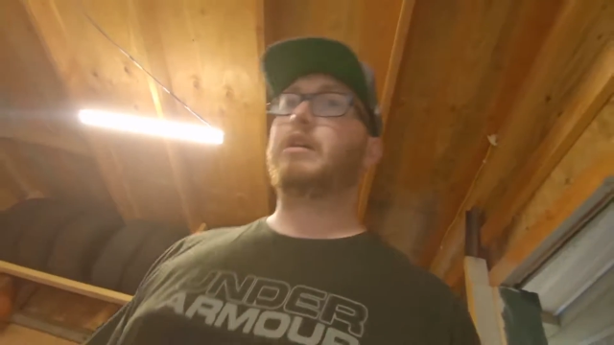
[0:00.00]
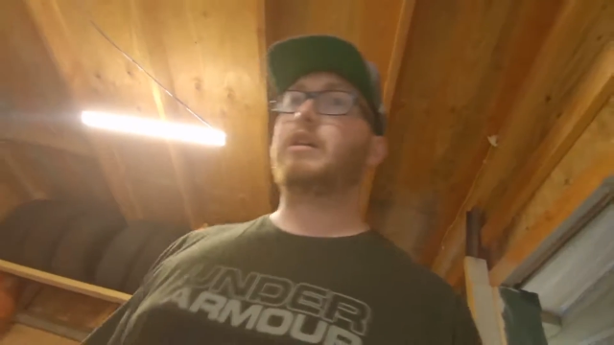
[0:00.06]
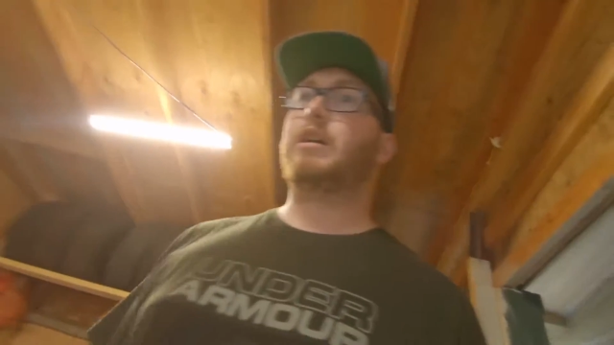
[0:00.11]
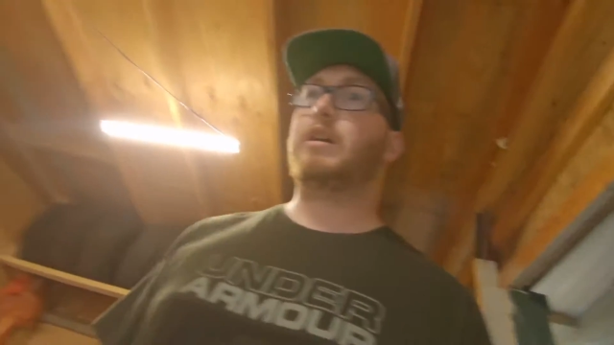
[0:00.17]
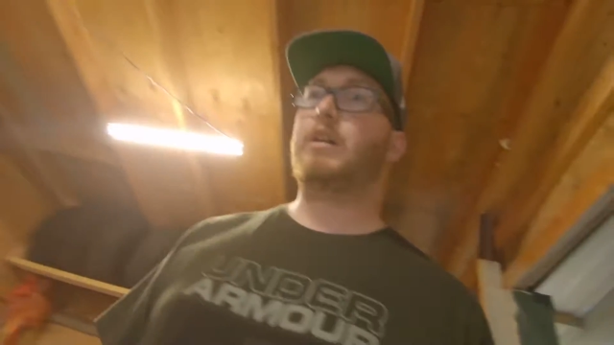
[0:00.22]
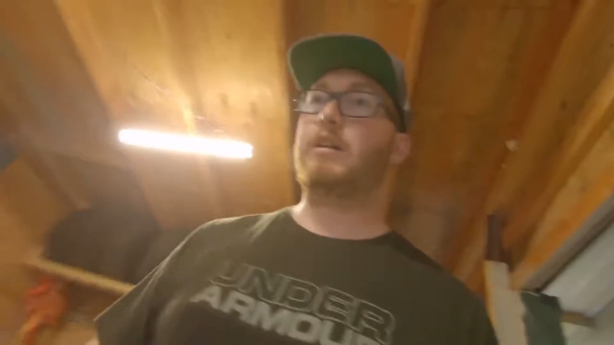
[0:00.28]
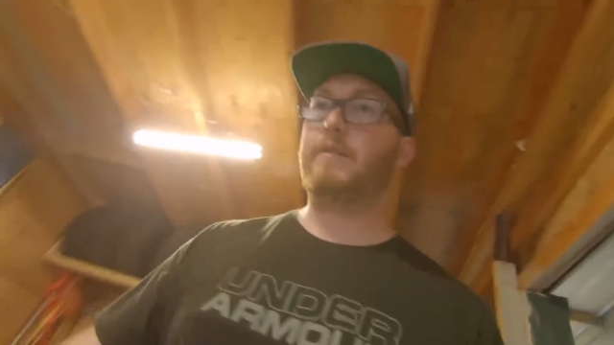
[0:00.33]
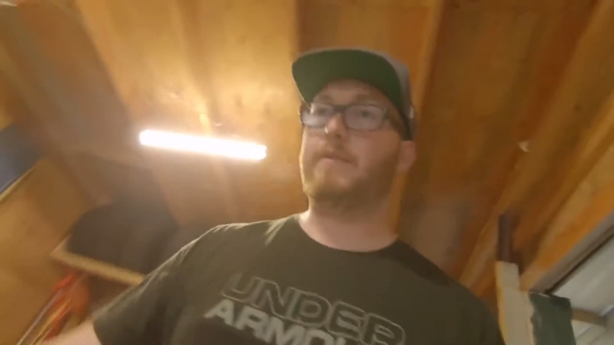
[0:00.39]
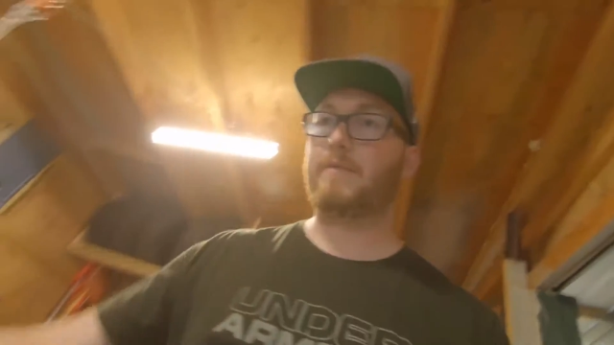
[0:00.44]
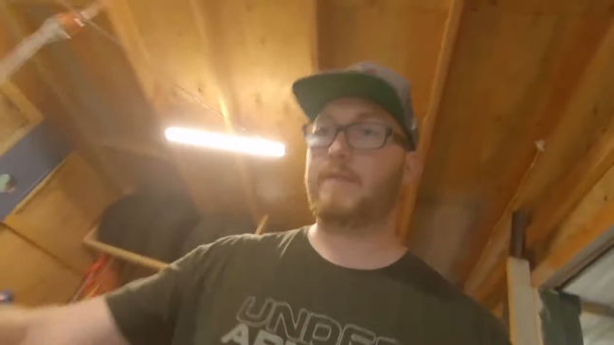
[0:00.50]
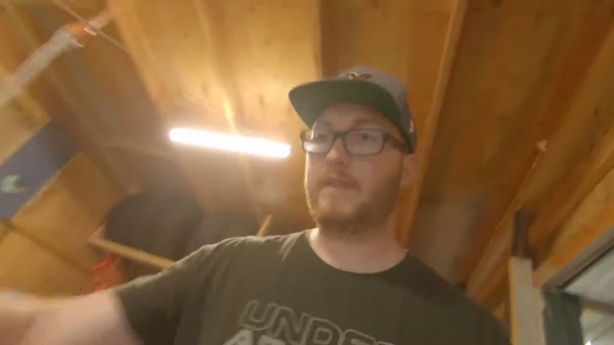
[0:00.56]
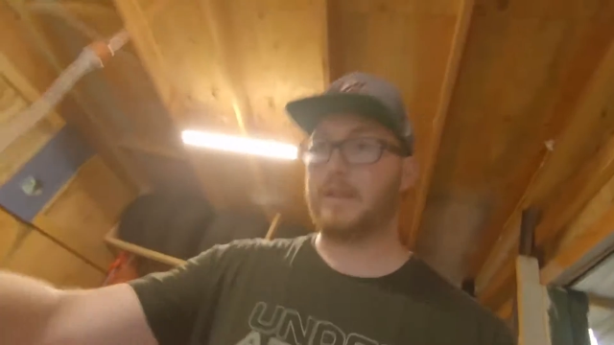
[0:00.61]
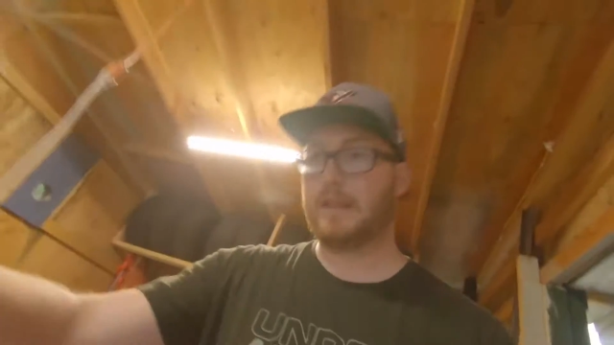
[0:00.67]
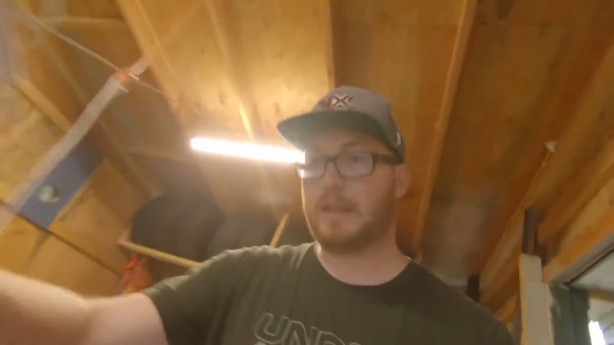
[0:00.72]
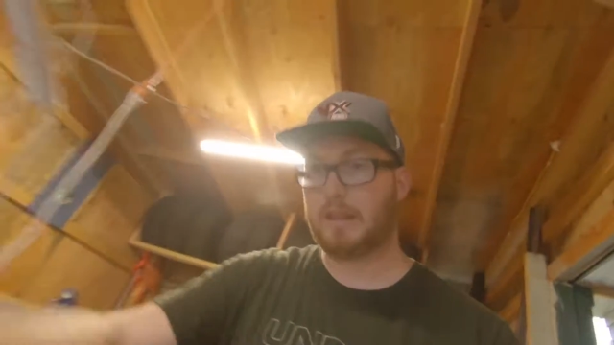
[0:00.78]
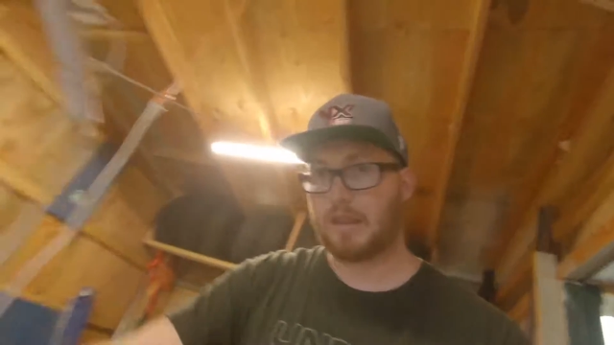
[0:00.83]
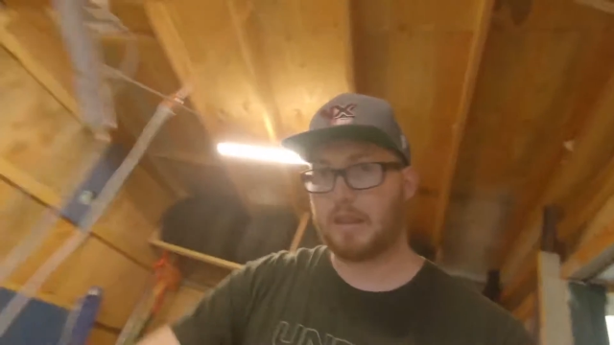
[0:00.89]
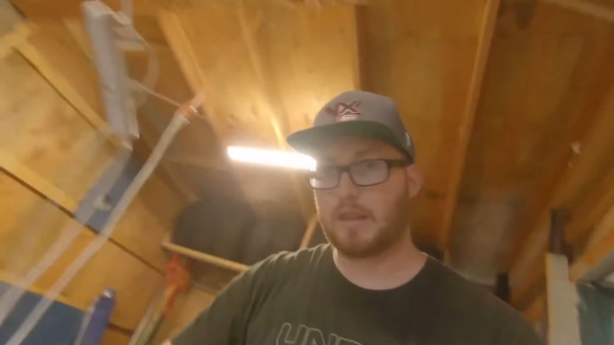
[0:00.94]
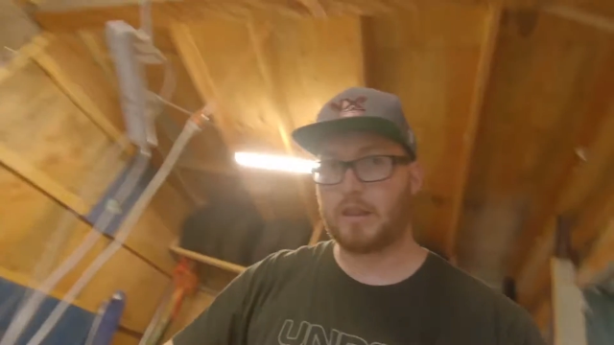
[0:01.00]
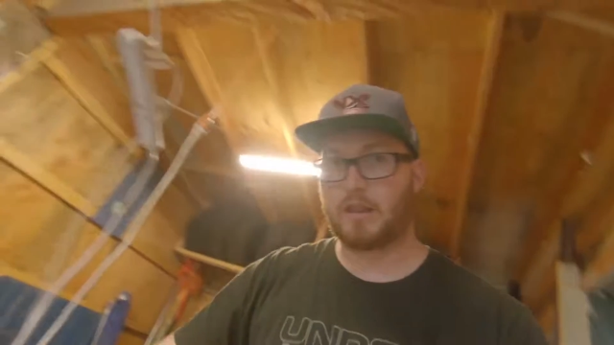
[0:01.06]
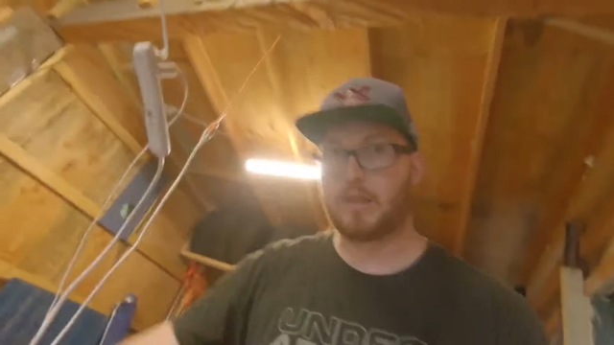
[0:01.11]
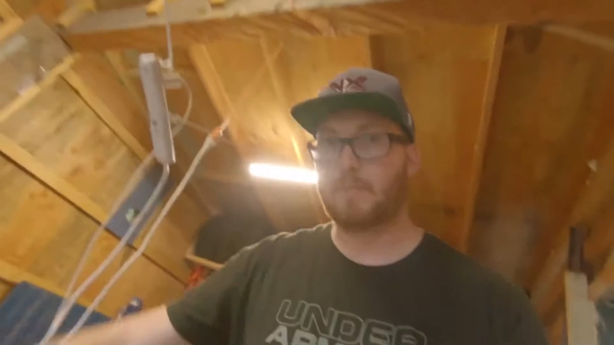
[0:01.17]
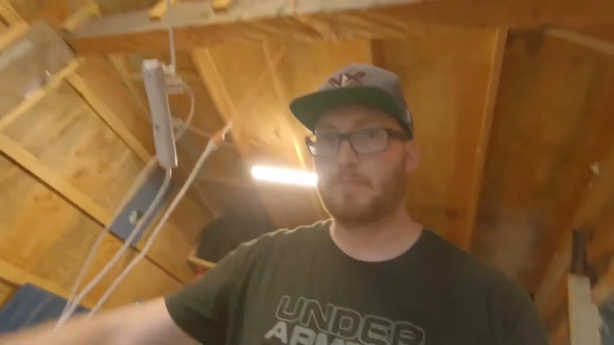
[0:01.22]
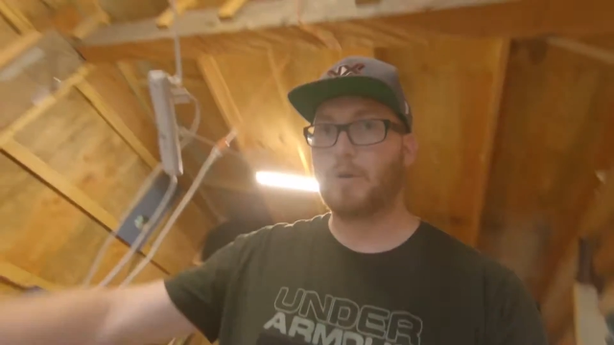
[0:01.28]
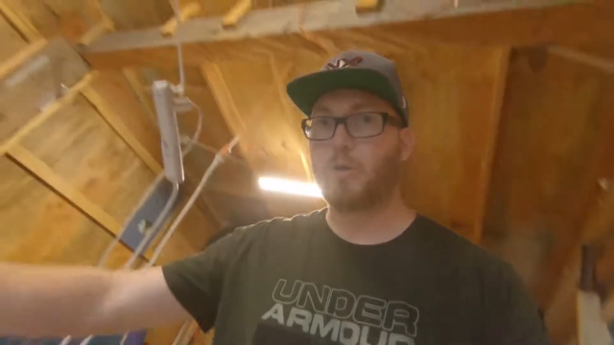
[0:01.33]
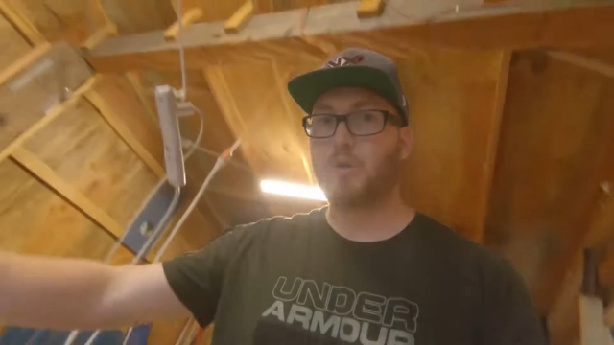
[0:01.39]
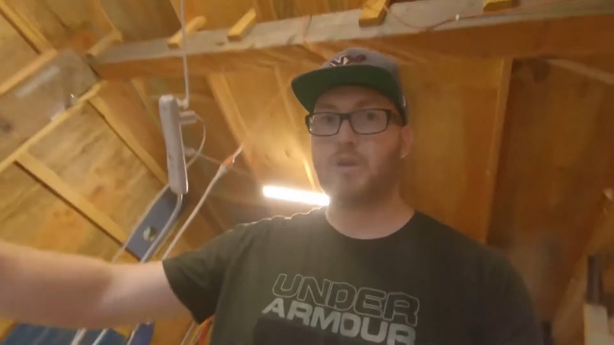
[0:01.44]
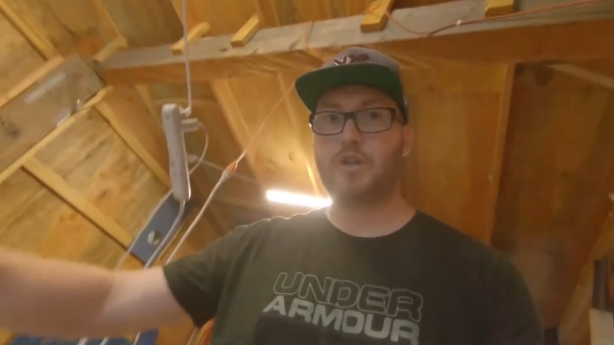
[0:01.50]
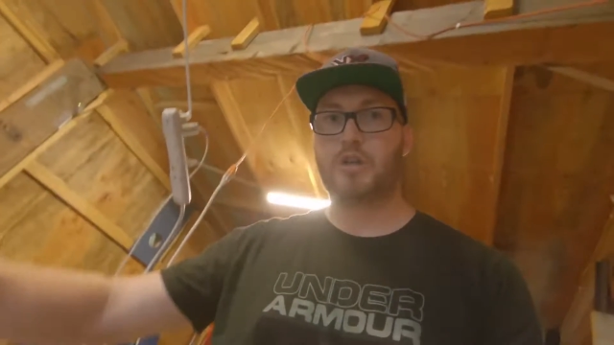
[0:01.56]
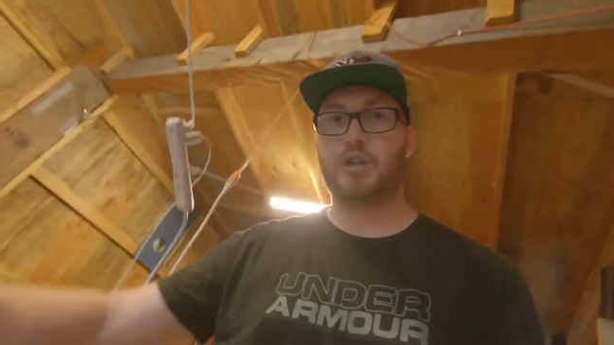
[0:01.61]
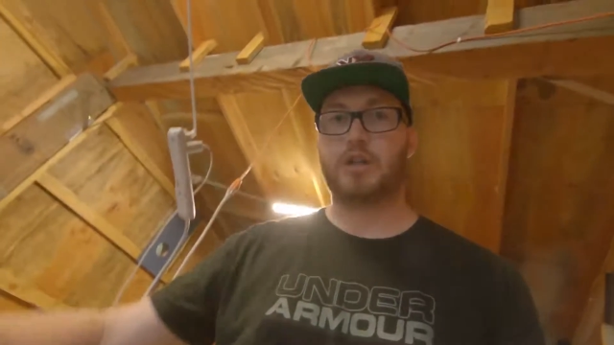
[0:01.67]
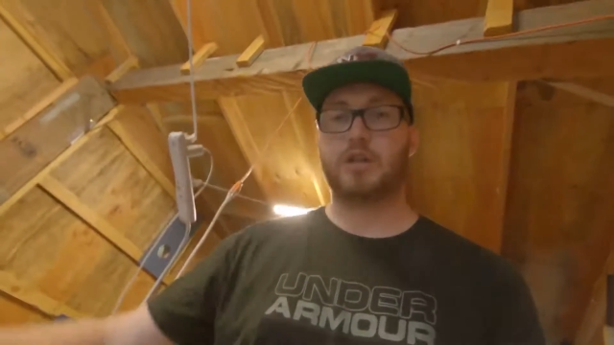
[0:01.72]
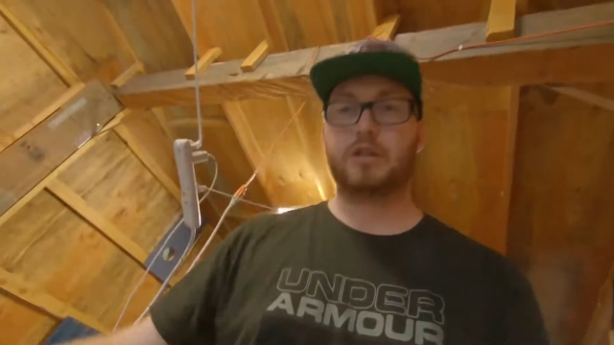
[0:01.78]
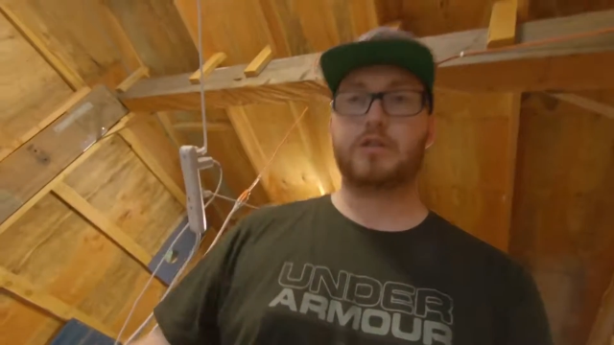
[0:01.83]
the motor.